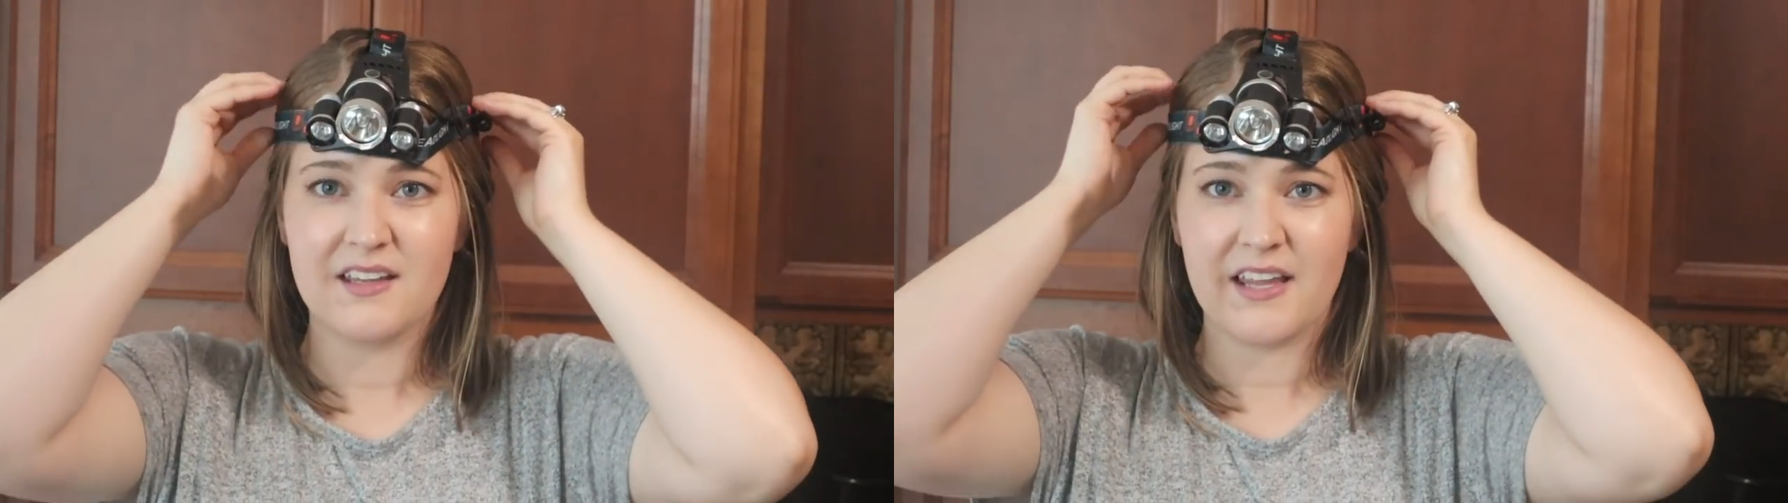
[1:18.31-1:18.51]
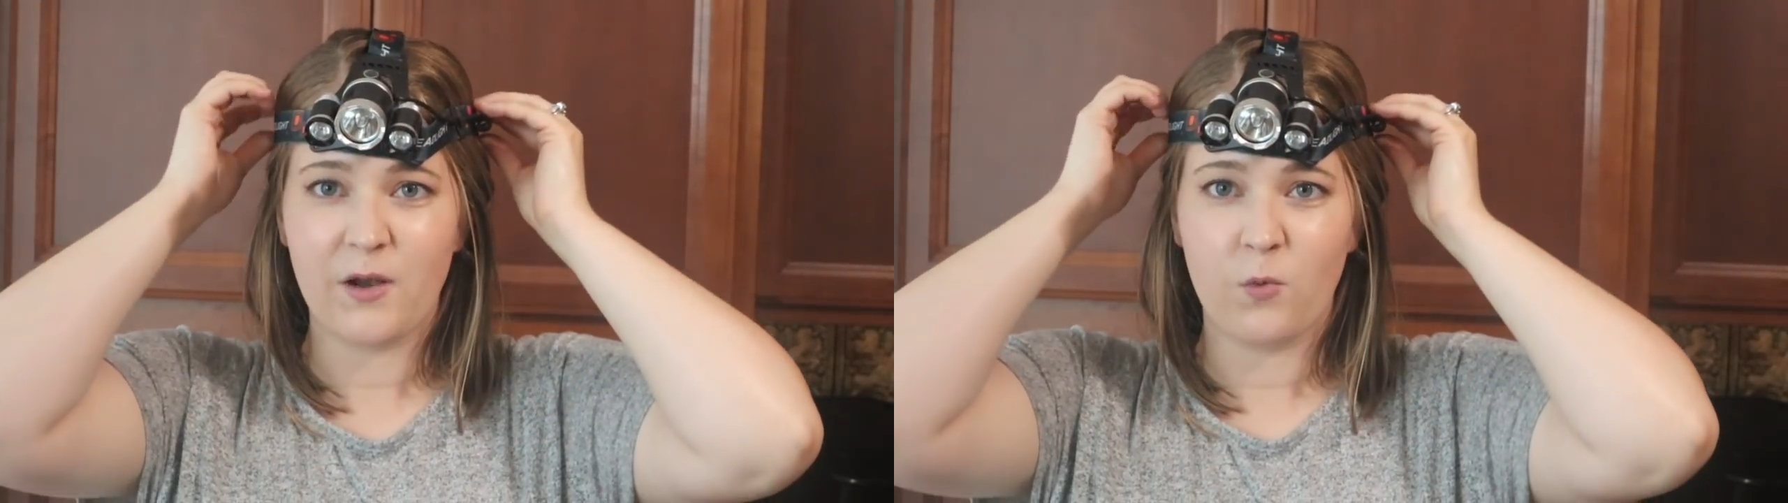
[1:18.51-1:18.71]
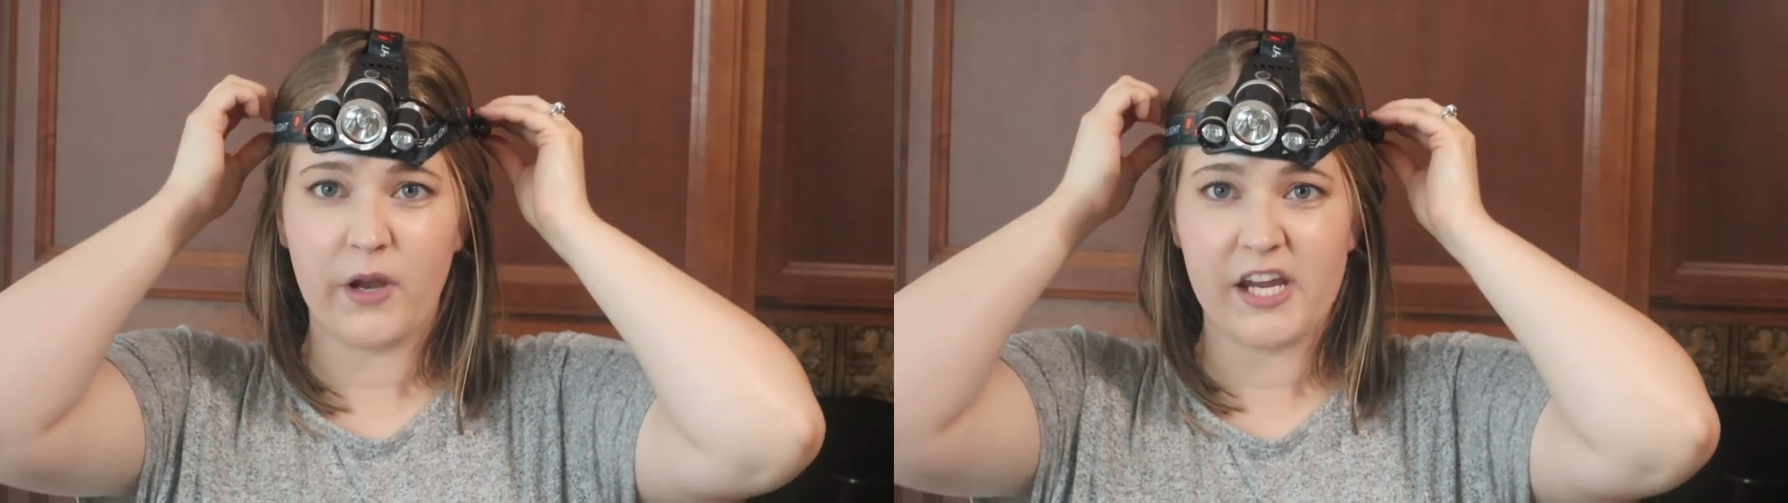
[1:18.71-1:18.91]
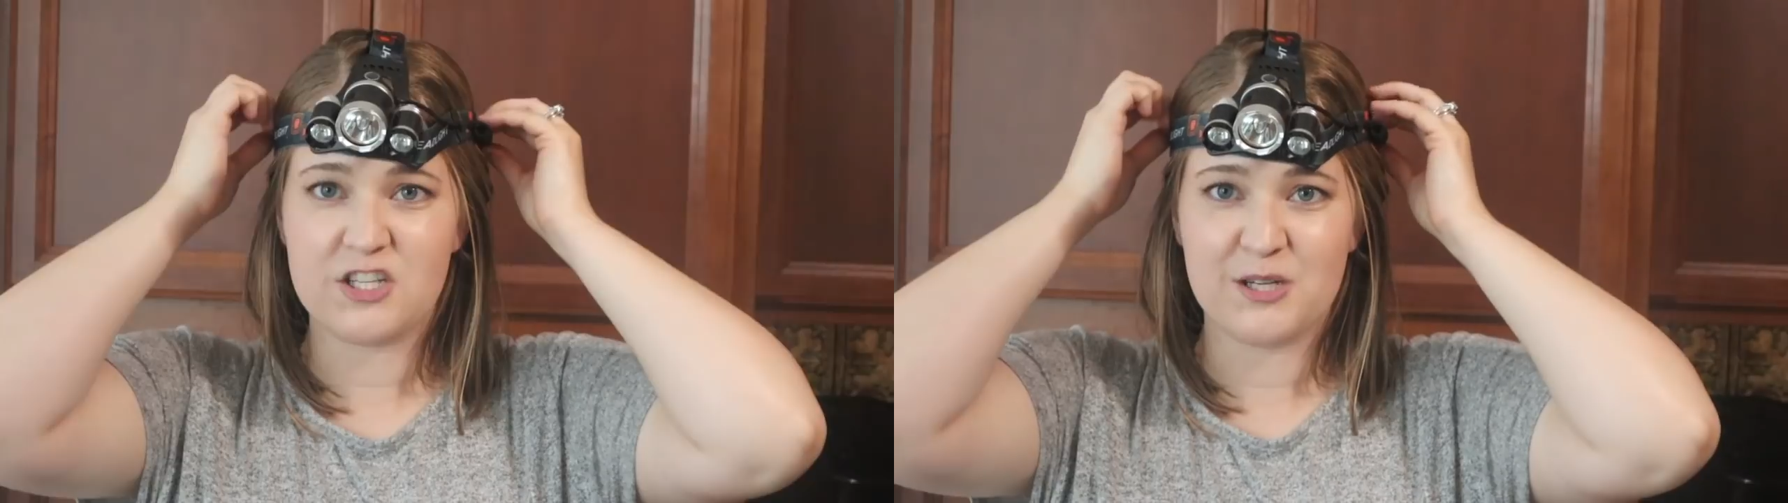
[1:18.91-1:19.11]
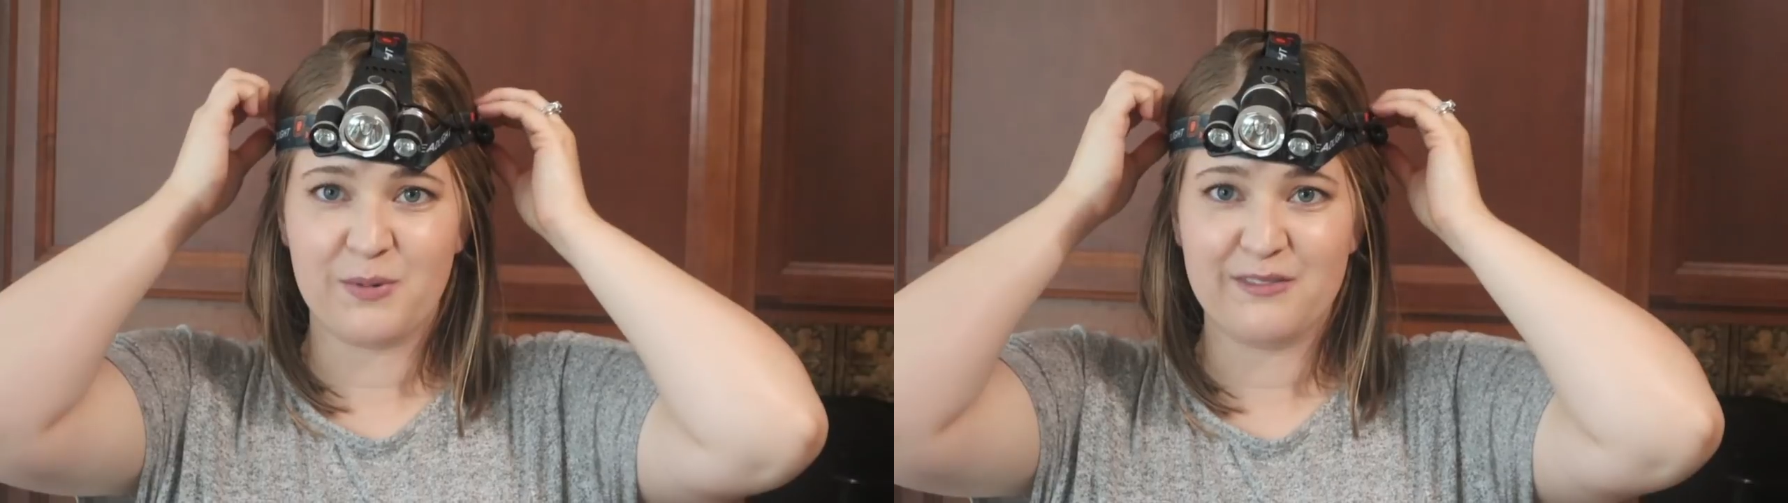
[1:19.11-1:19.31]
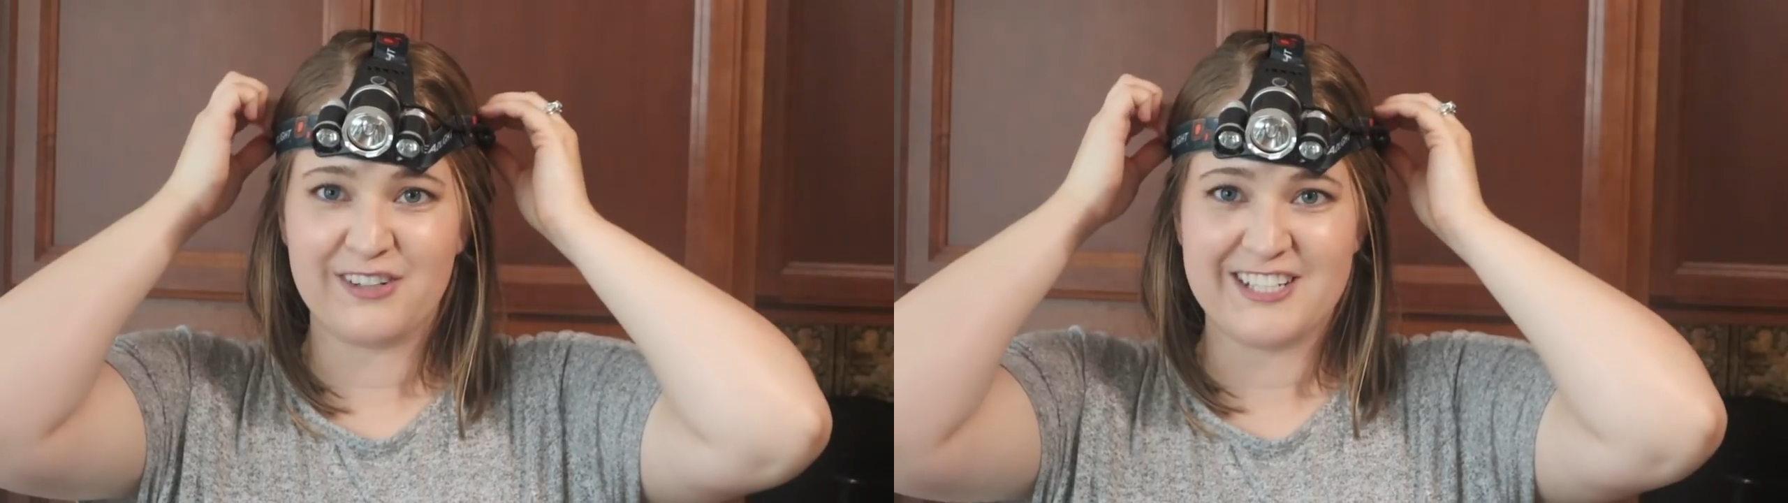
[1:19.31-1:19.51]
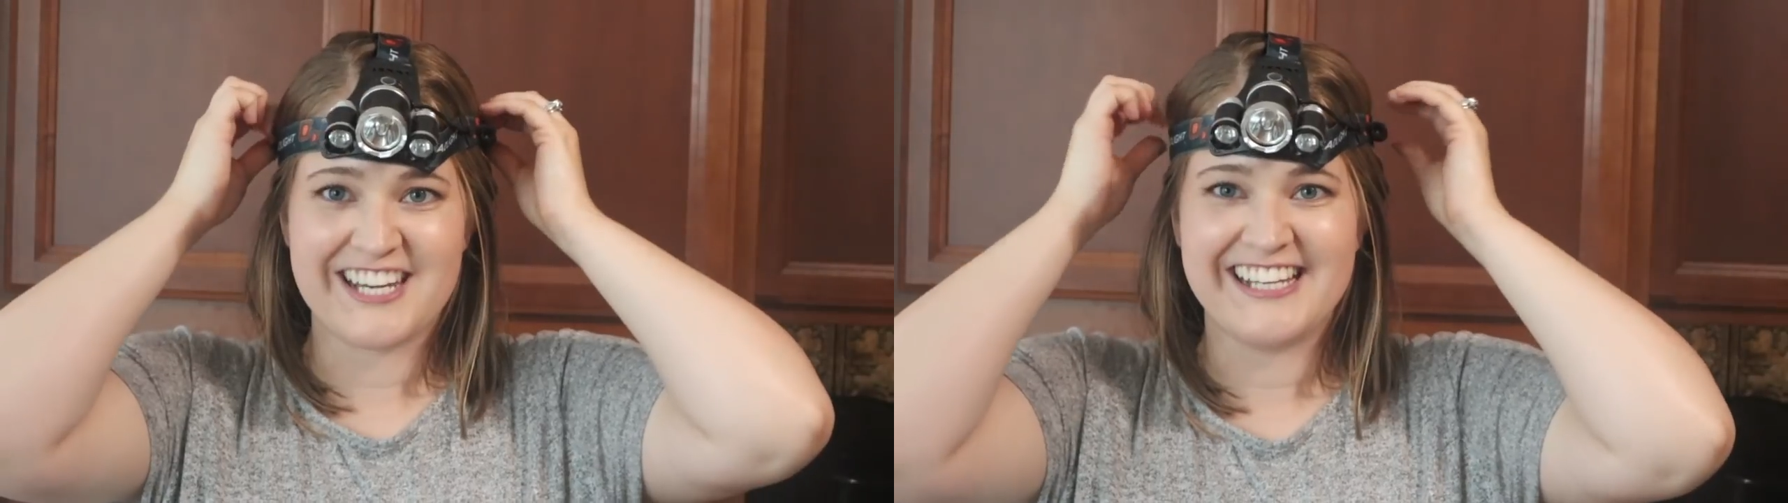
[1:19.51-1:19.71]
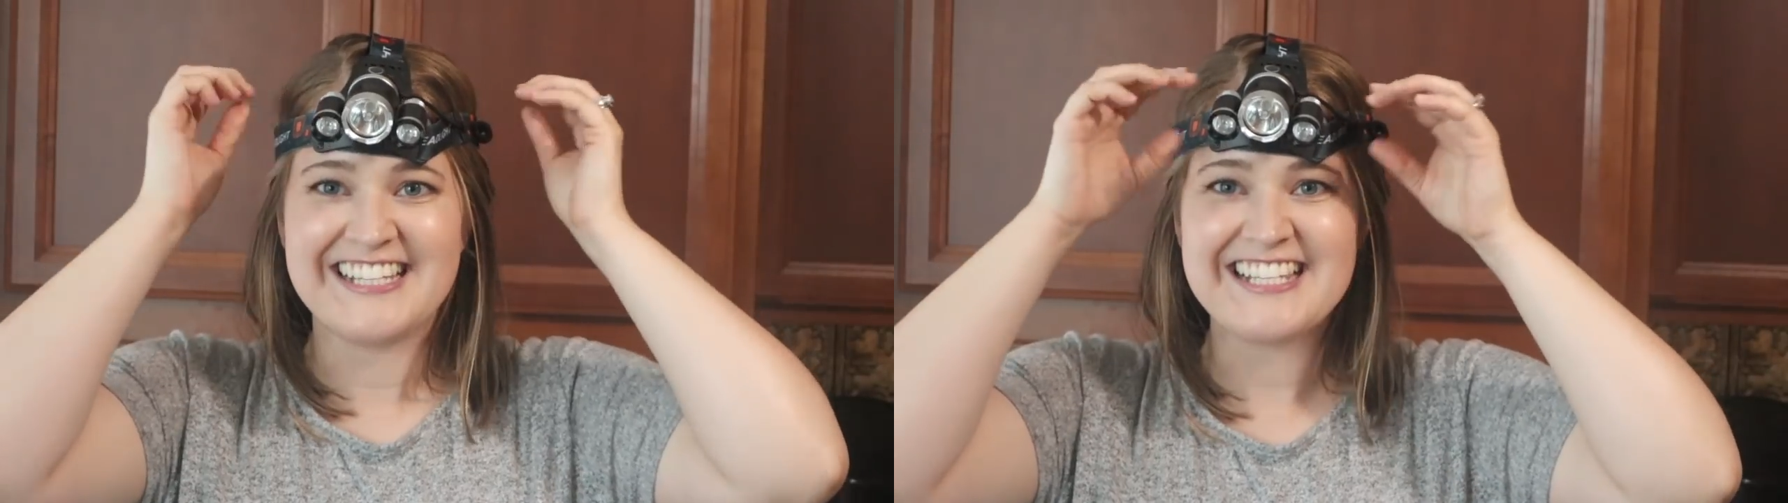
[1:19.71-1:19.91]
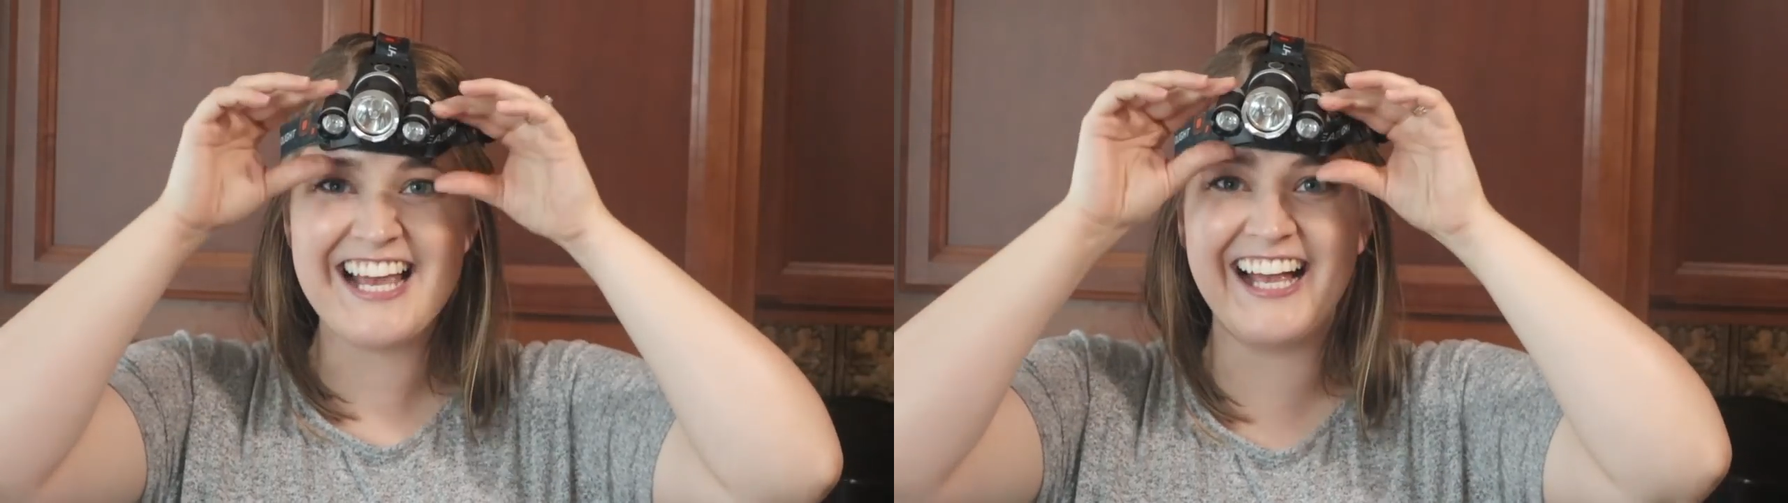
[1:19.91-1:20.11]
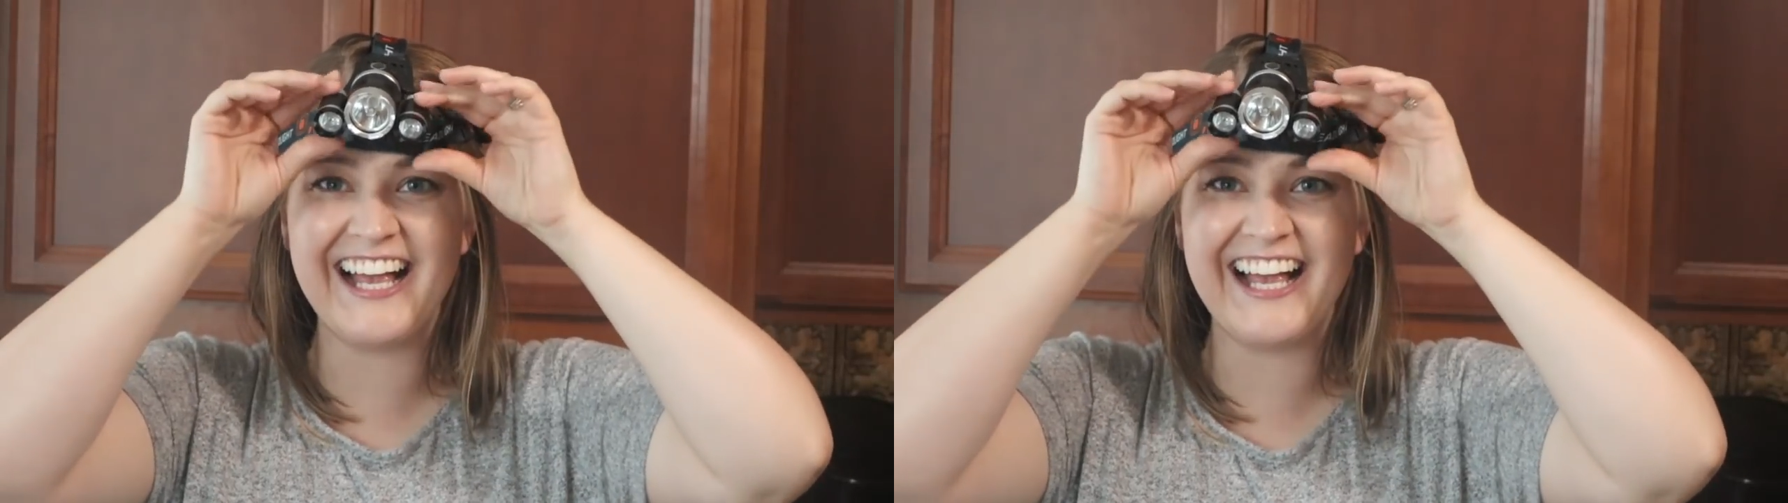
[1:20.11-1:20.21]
like way cheaper versions,